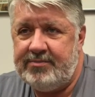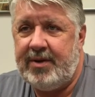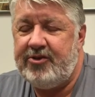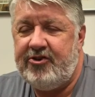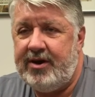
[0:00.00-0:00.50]

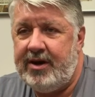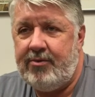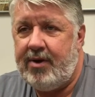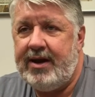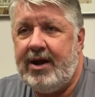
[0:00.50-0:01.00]
budgeted,
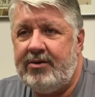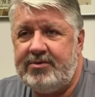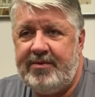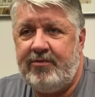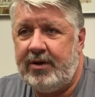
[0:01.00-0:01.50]
and right now
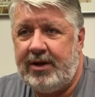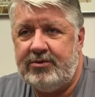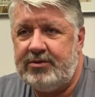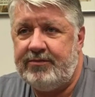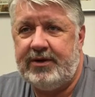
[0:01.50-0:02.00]
it's before
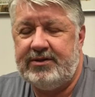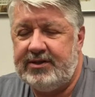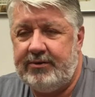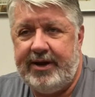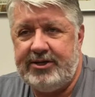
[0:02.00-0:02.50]
council for
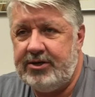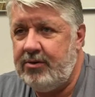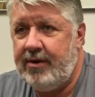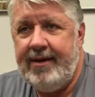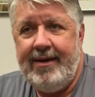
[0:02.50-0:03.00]
consideration
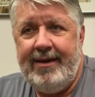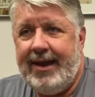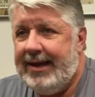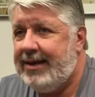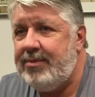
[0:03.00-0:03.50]
or
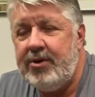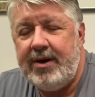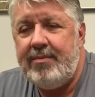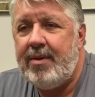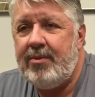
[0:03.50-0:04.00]
any
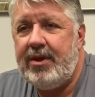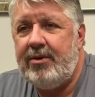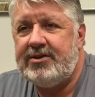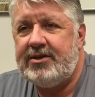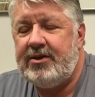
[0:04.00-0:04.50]
community member that
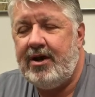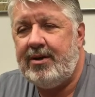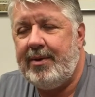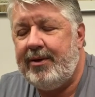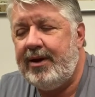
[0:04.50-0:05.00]
wants to talk
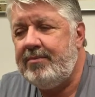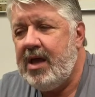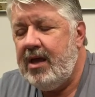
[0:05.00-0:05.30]
about it.